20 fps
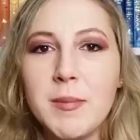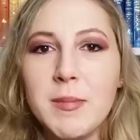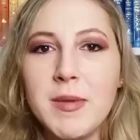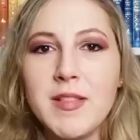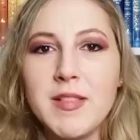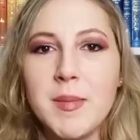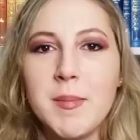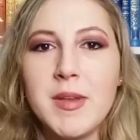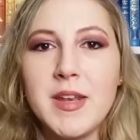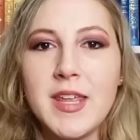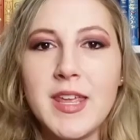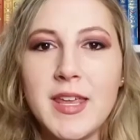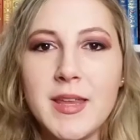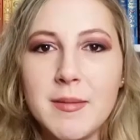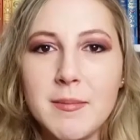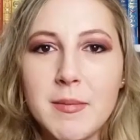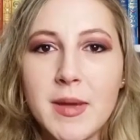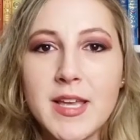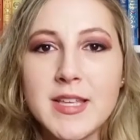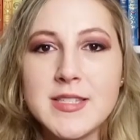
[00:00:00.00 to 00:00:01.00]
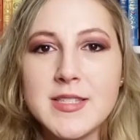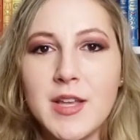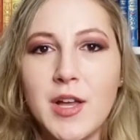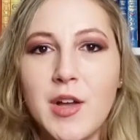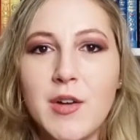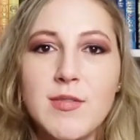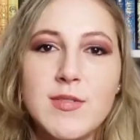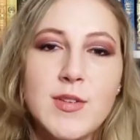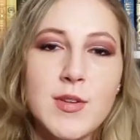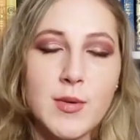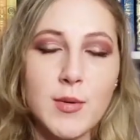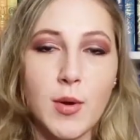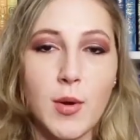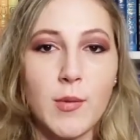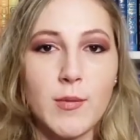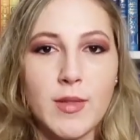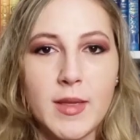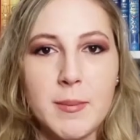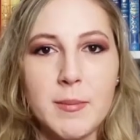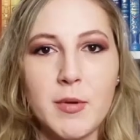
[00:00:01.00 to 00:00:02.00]
Be limiting myself to
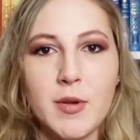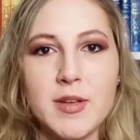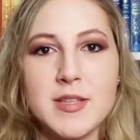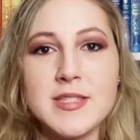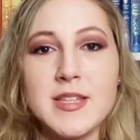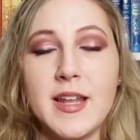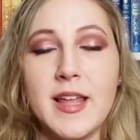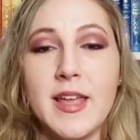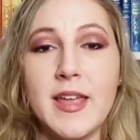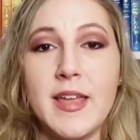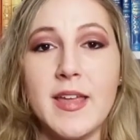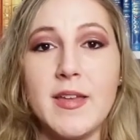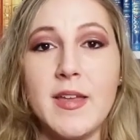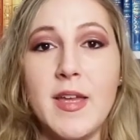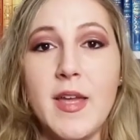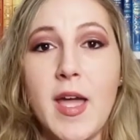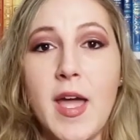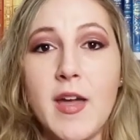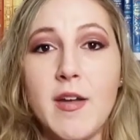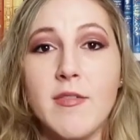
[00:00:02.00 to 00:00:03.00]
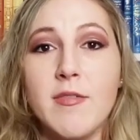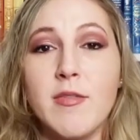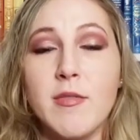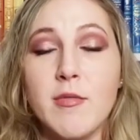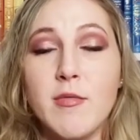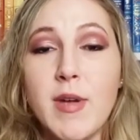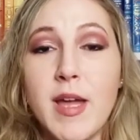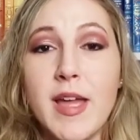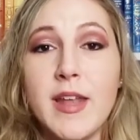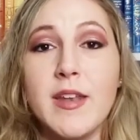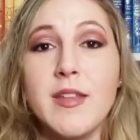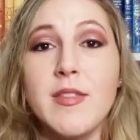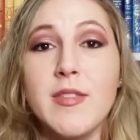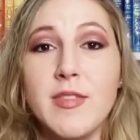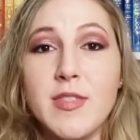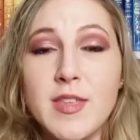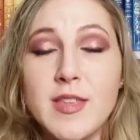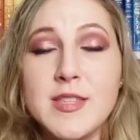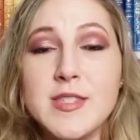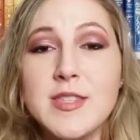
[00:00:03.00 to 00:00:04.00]
only books that I have read
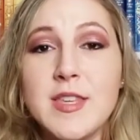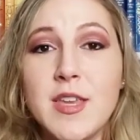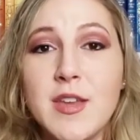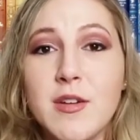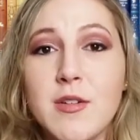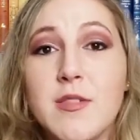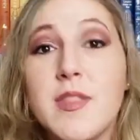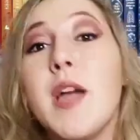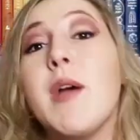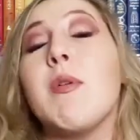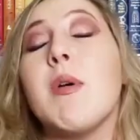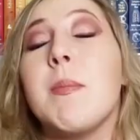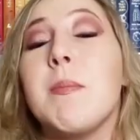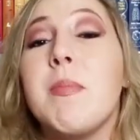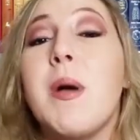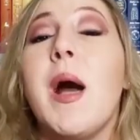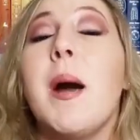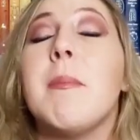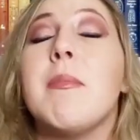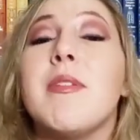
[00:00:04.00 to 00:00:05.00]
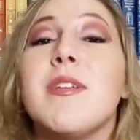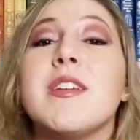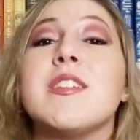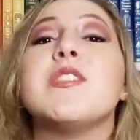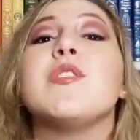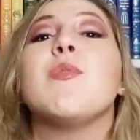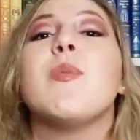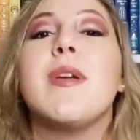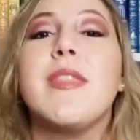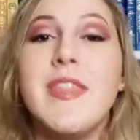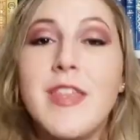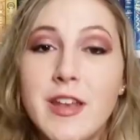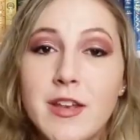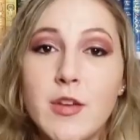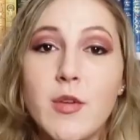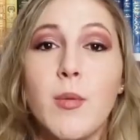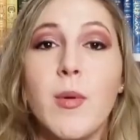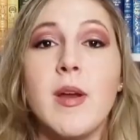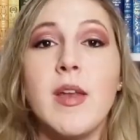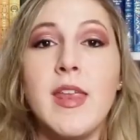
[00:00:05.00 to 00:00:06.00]
this year that were published within
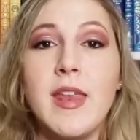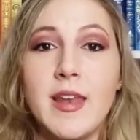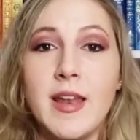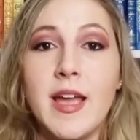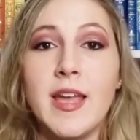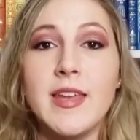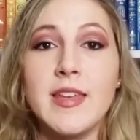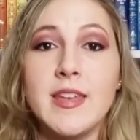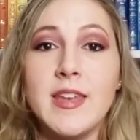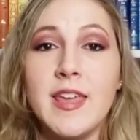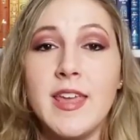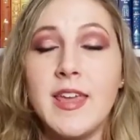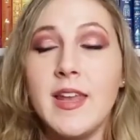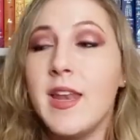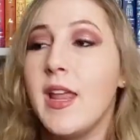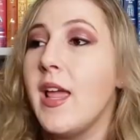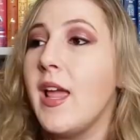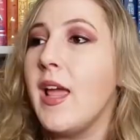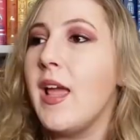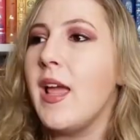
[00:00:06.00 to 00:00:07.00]
2019.